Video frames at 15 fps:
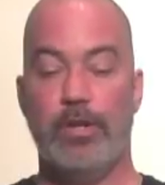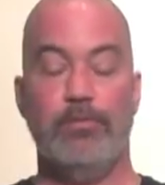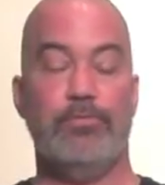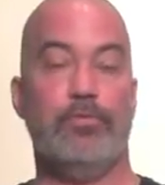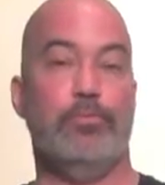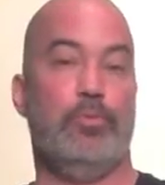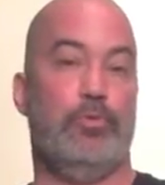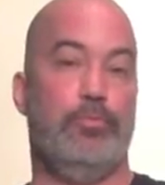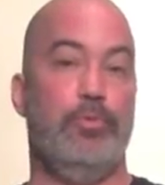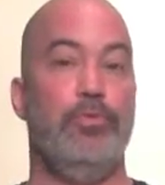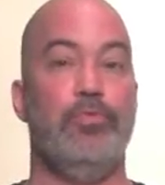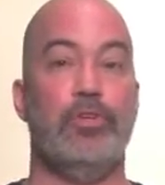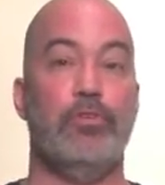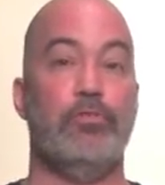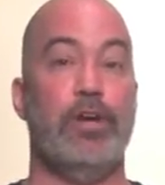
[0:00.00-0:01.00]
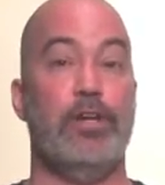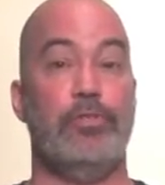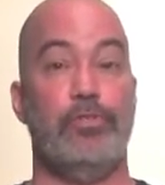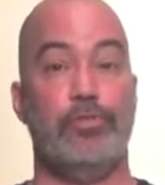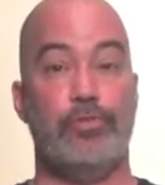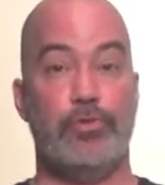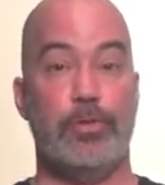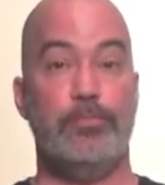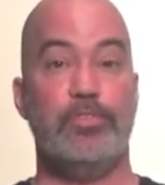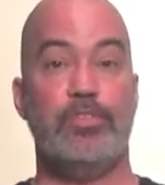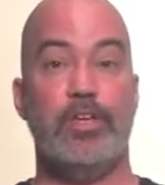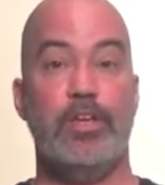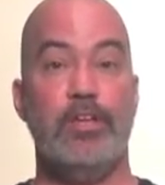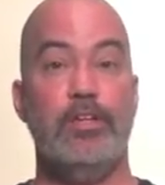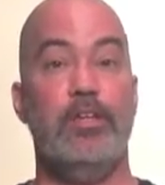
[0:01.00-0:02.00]
comfortable moving around your drum
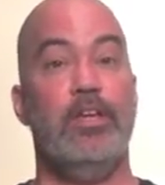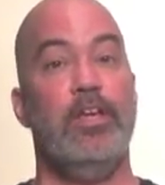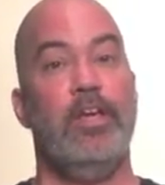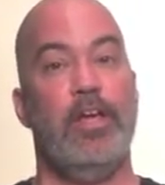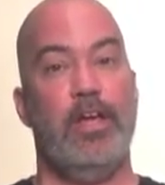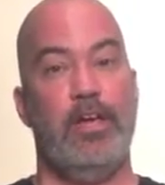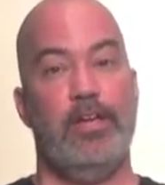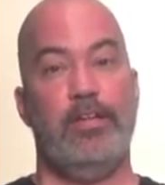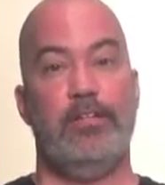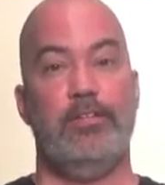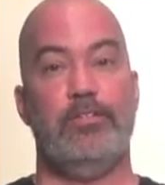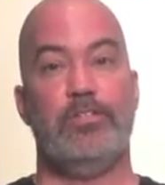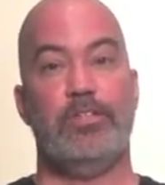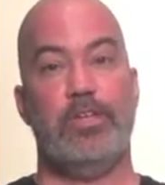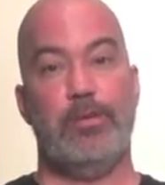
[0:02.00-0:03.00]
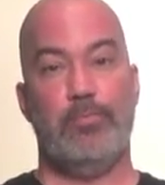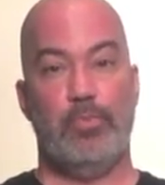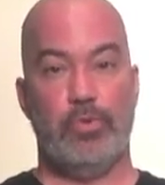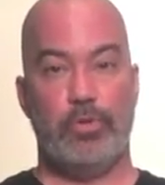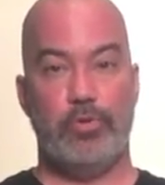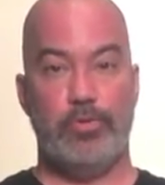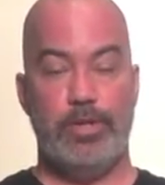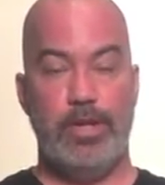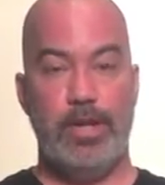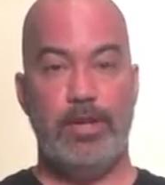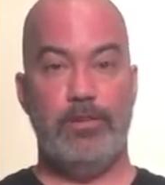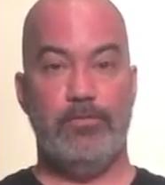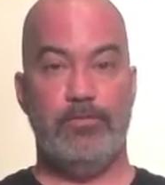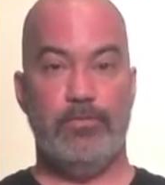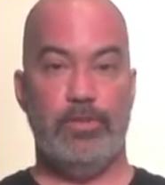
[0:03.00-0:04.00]
set and to get more
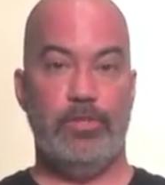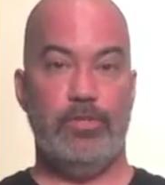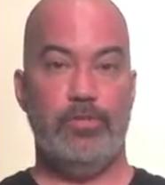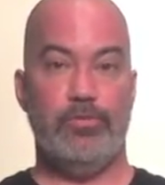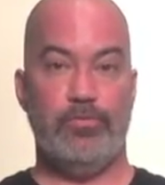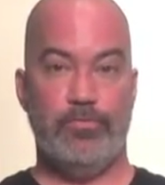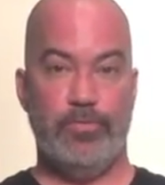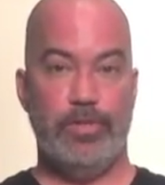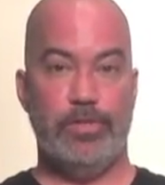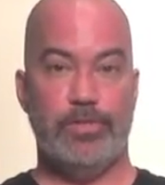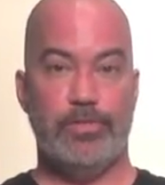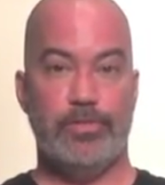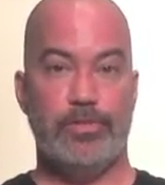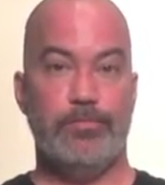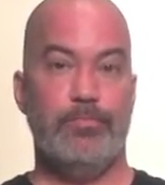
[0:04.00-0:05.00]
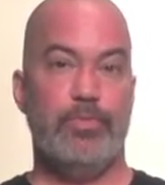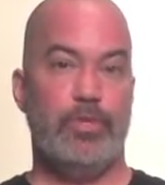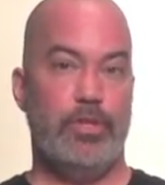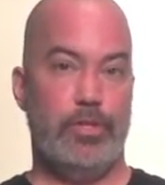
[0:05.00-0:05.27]
creative in your fills.